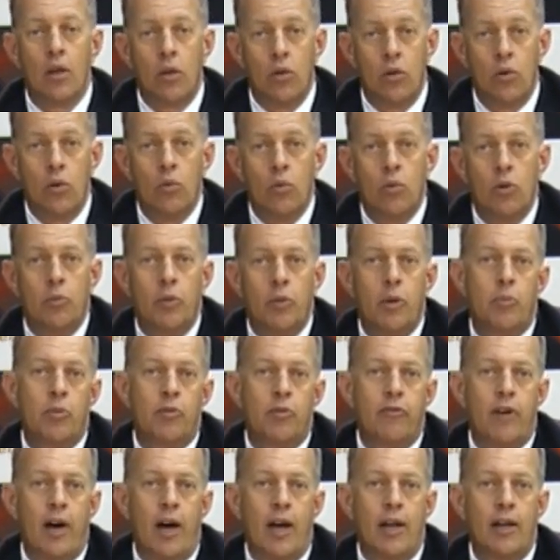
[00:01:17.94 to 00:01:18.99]
You will be
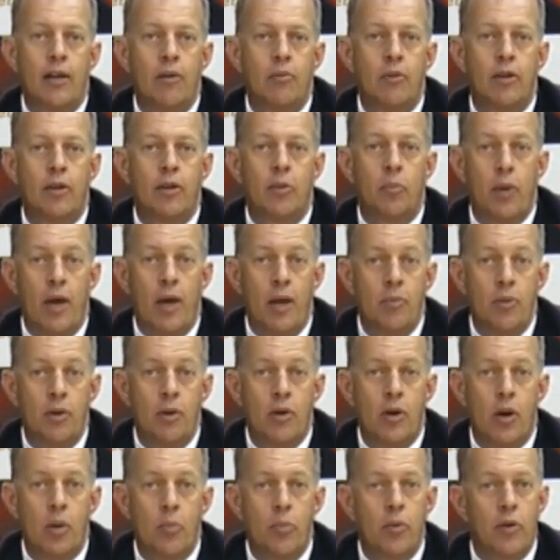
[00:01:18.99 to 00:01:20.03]
provided with a paper
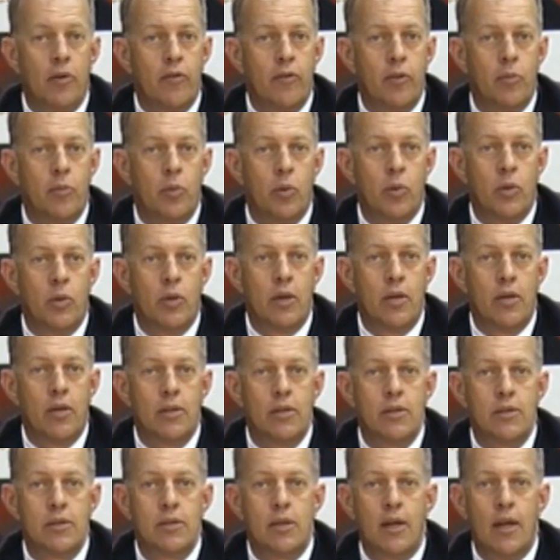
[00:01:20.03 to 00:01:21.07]
copy of the board
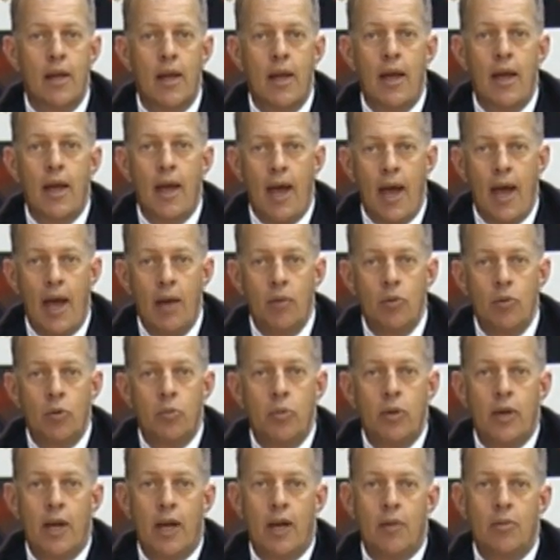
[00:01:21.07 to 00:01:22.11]
notice and will
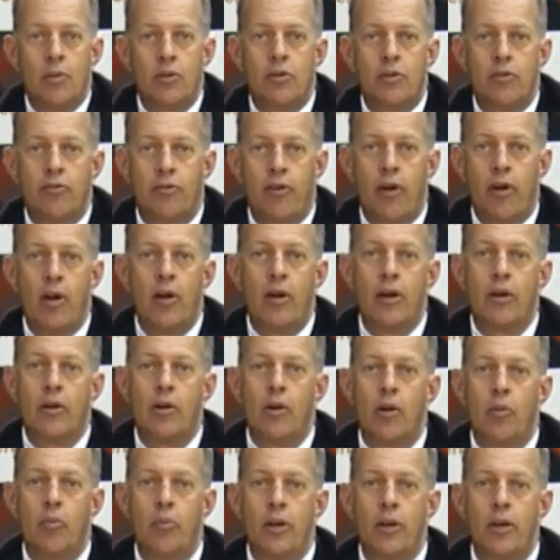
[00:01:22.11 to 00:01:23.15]
be able to follow and
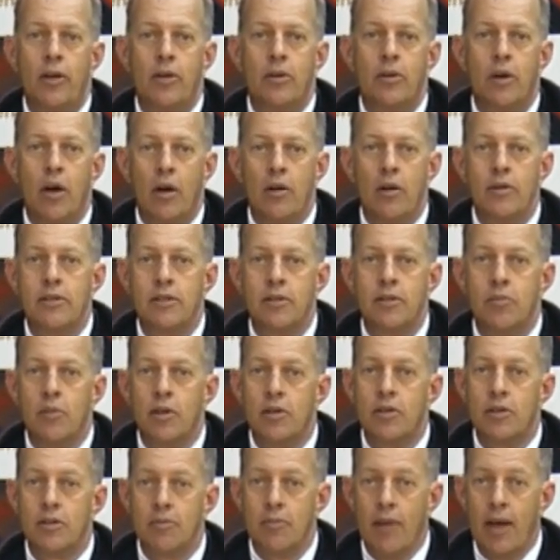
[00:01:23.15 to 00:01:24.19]
complete your own
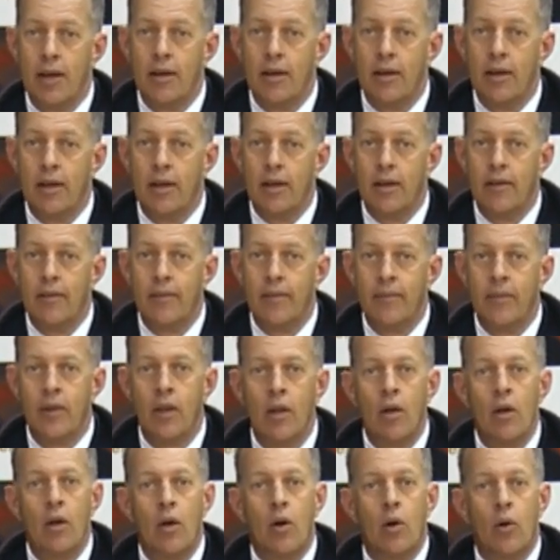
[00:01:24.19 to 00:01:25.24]
submission manually.
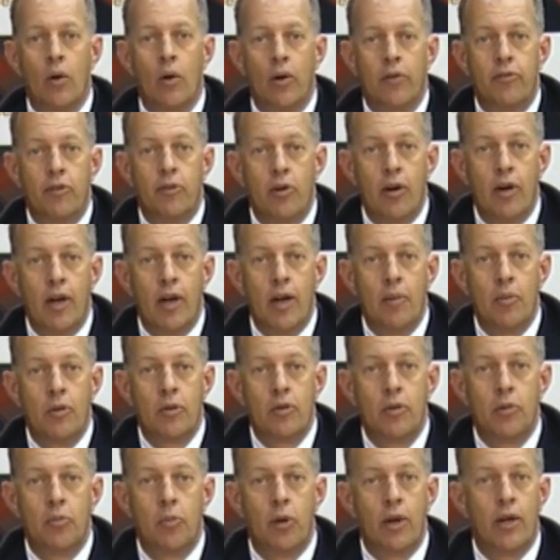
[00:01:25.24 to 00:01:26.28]
Or if you are able
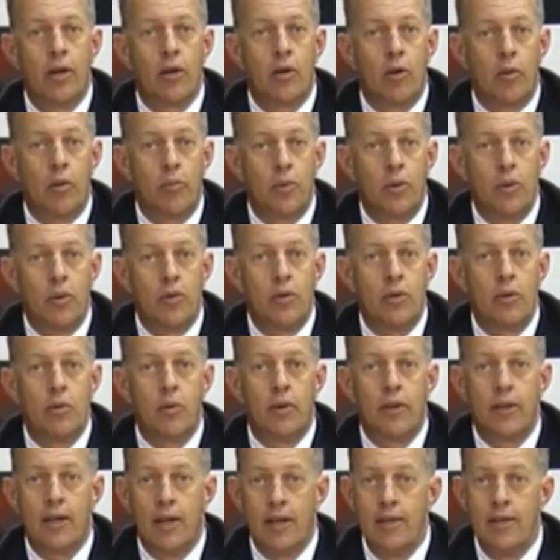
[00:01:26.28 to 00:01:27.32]
to bring a computer
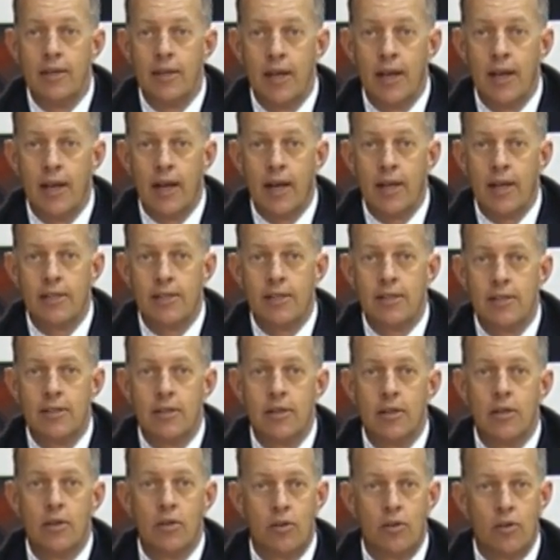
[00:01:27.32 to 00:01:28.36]
with internet access
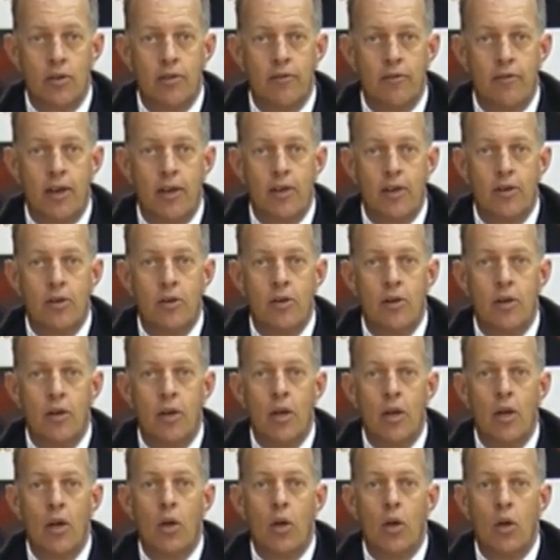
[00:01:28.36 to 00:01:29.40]
to the venue,
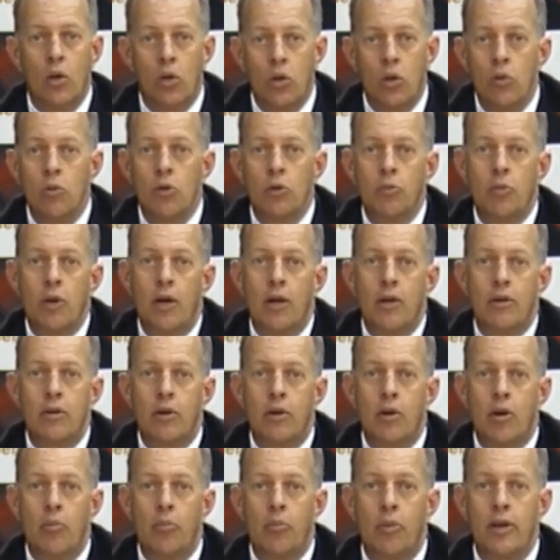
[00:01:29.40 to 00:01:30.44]
you would be able to
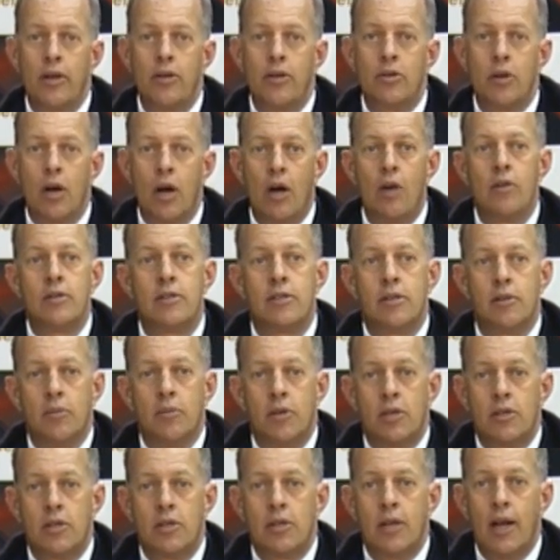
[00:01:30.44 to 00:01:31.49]
complete your own
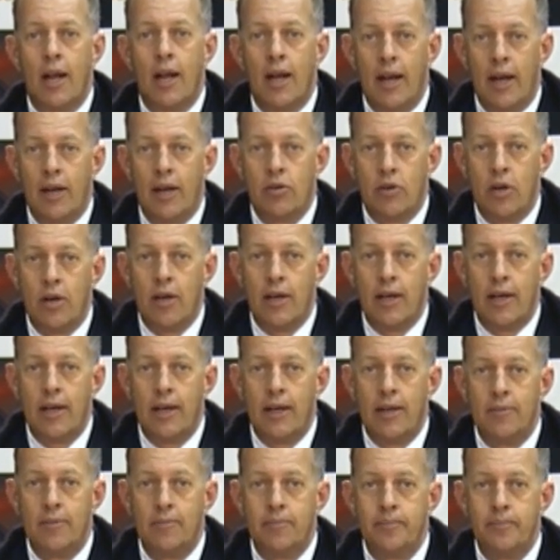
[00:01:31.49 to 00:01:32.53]
submission
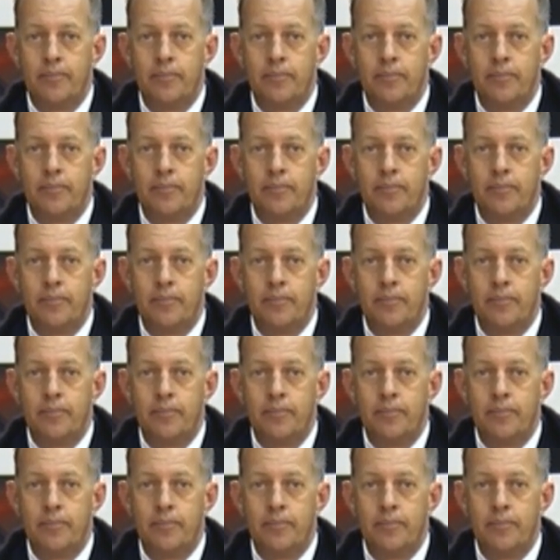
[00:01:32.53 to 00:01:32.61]
electronically.